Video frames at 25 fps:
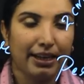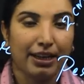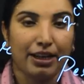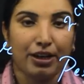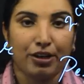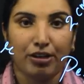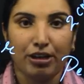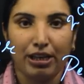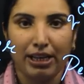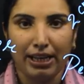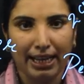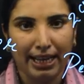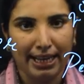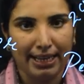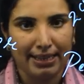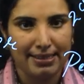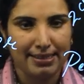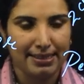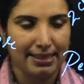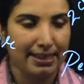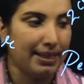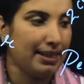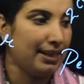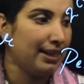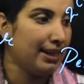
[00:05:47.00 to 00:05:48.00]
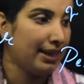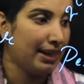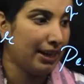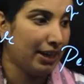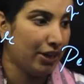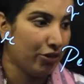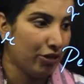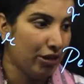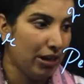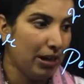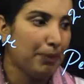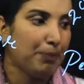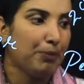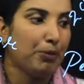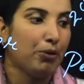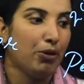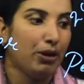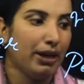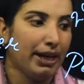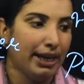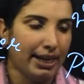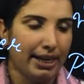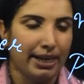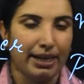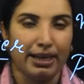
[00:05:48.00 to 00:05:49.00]
regular hexagon. Regular
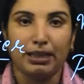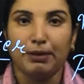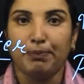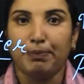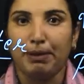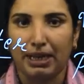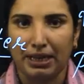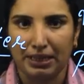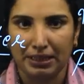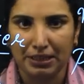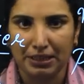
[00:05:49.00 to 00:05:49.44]
polygon. Now,